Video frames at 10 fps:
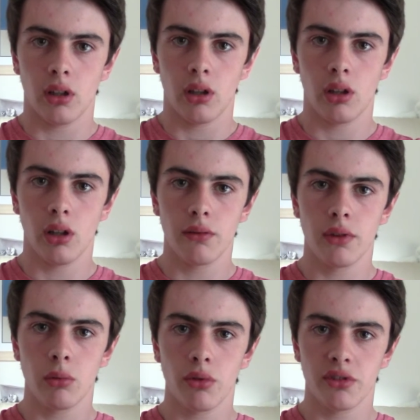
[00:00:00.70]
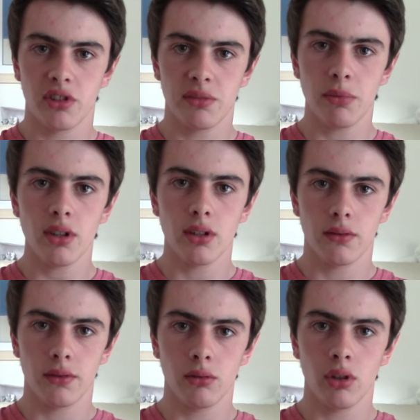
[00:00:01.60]
Hello everyone, despite
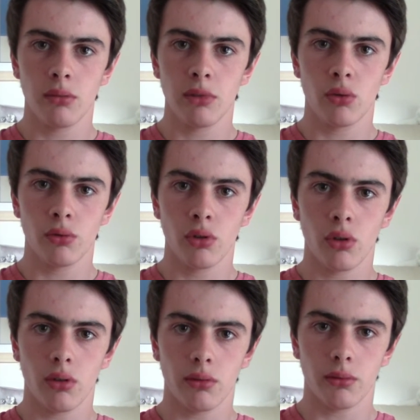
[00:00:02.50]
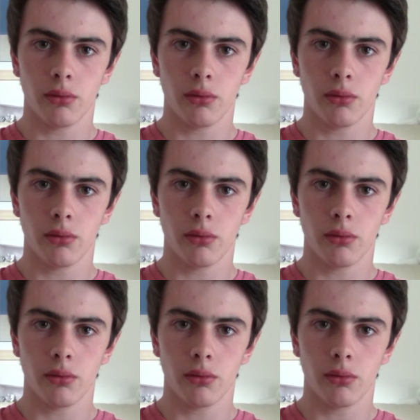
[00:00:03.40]
if you know me or not,